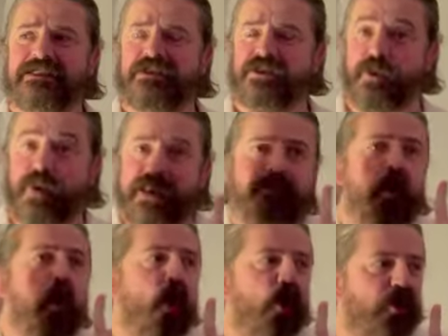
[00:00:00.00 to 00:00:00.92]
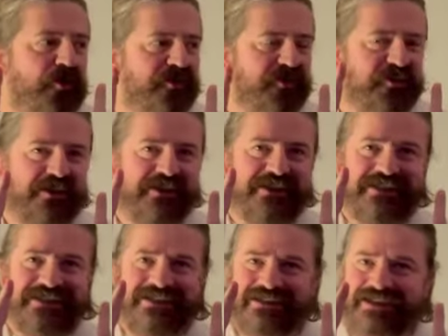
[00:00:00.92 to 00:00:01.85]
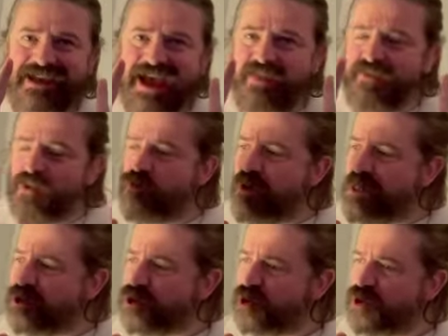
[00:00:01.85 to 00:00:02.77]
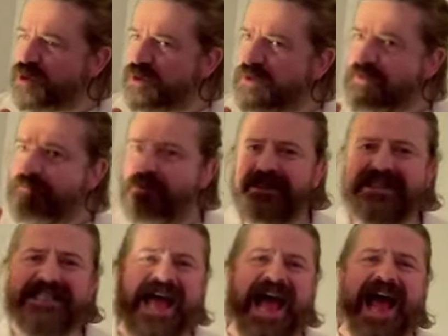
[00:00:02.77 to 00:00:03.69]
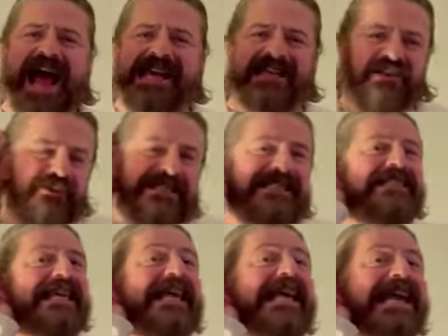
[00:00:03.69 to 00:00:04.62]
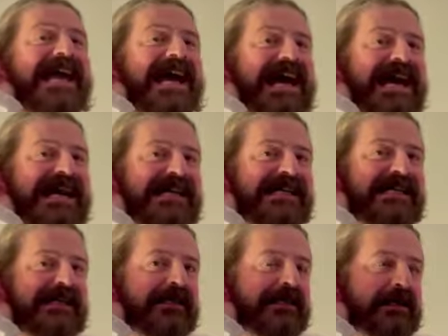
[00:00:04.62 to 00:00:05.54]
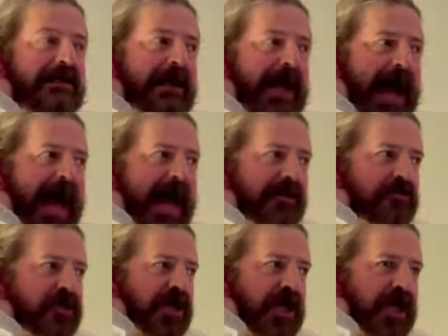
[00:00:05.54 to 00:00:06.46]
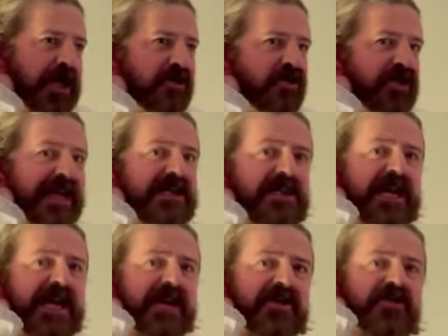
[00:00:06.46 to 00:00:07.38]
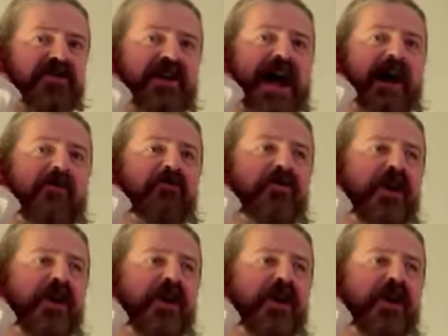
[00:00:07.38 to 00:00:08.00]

So he paused, and the Grinch put his hand to his ear, and he did hear a sound